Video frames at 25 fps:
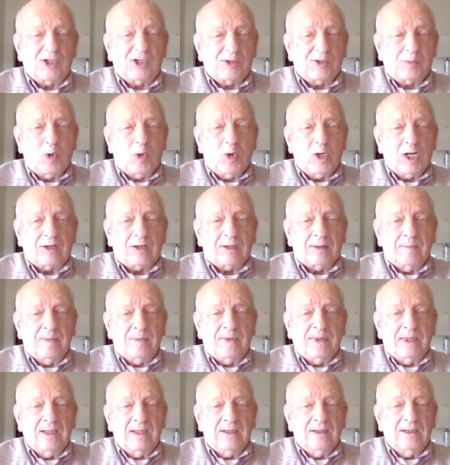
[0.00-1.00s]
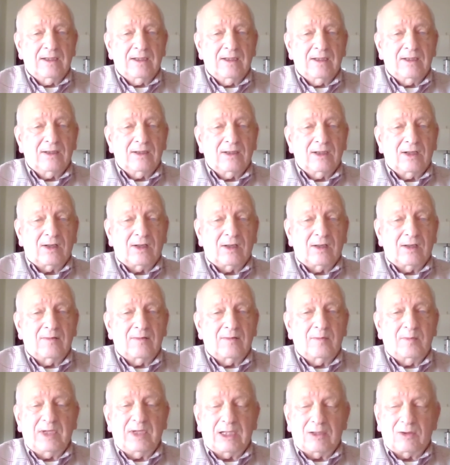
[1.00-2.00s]
sport,
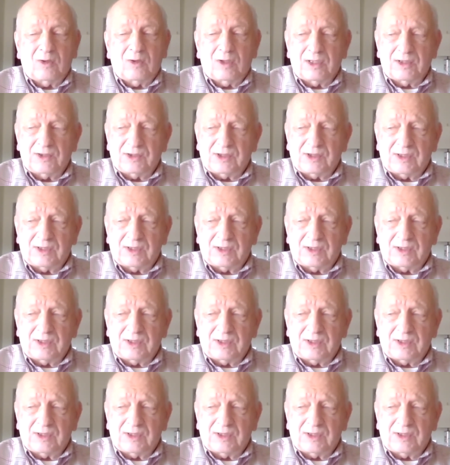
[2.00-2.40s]
because